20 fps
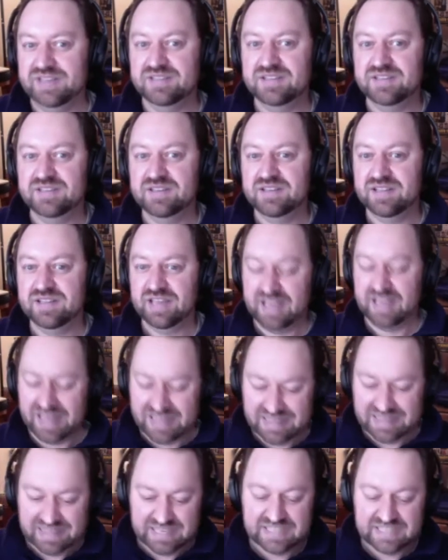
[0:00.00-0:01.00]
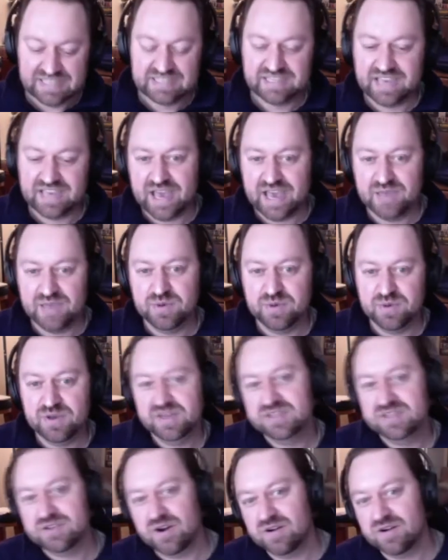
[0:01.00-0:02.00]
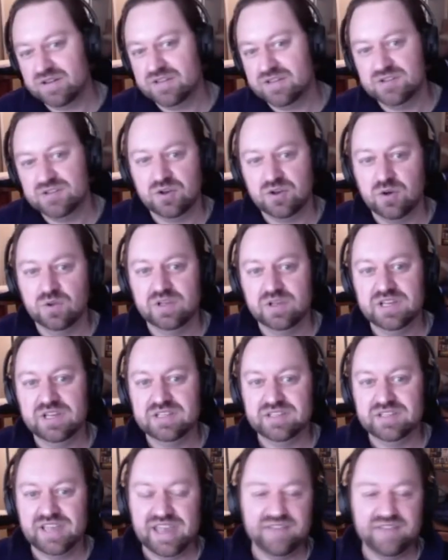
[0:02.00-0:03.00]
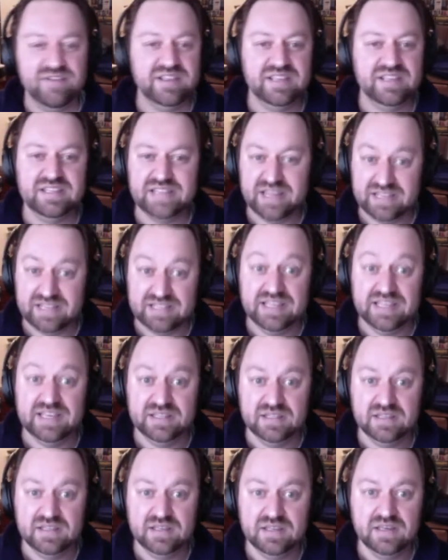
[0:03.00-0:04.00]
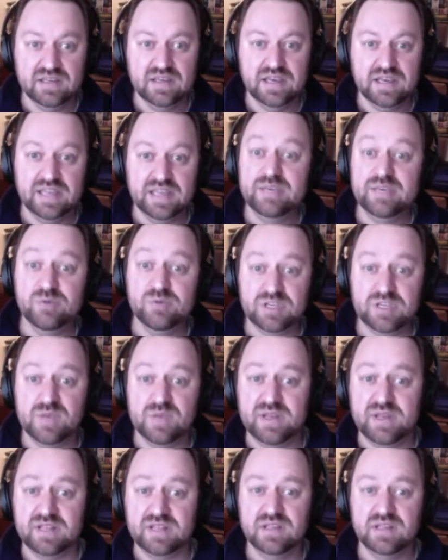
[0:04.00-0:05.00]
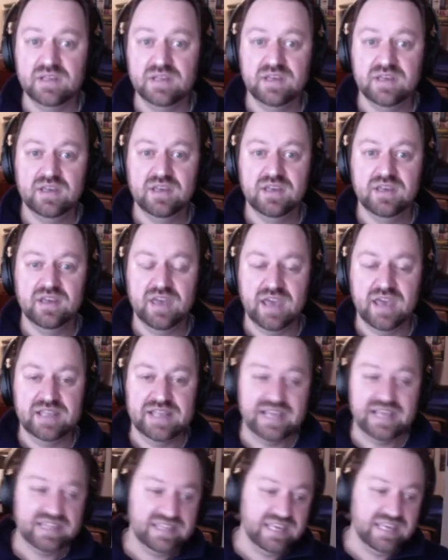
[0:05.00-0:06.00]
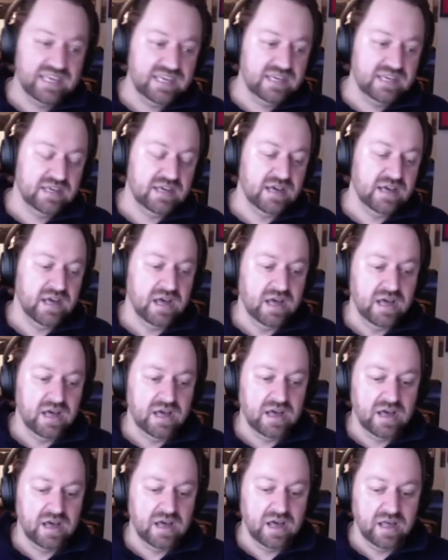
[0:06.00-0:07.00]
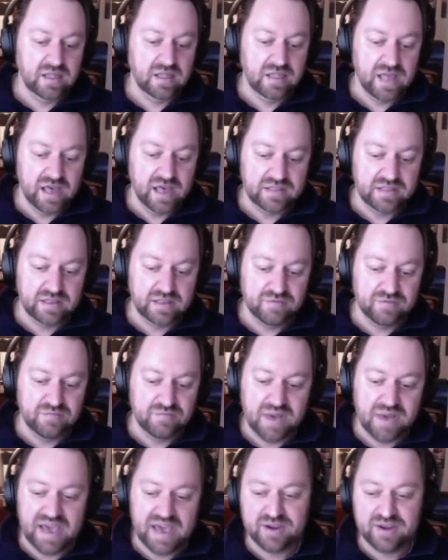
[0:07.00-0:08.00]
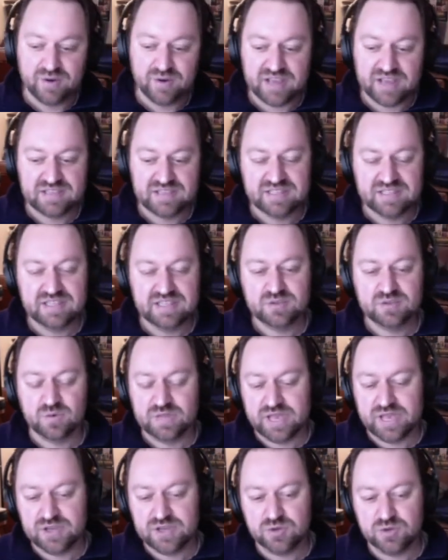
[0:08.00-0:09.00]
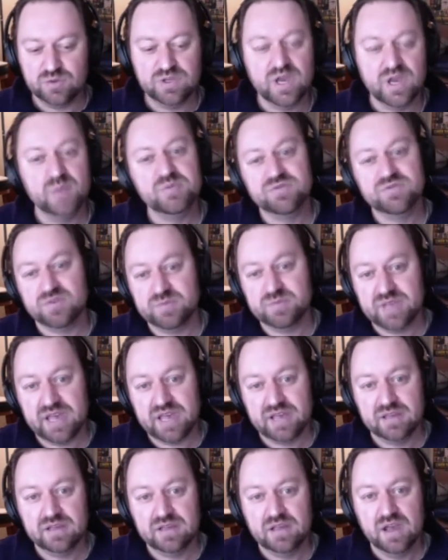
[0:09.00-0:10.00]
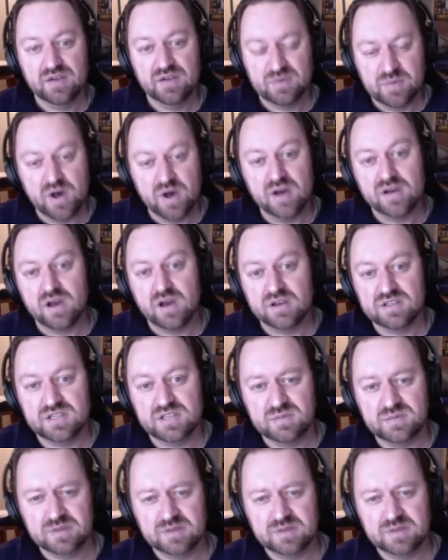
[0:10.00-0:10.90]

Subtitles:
like this guy put his heart and soul into everything that he did. And he was committed. And I think a lot of my craziness when I shoot comes from that, from Hong Kong cinema.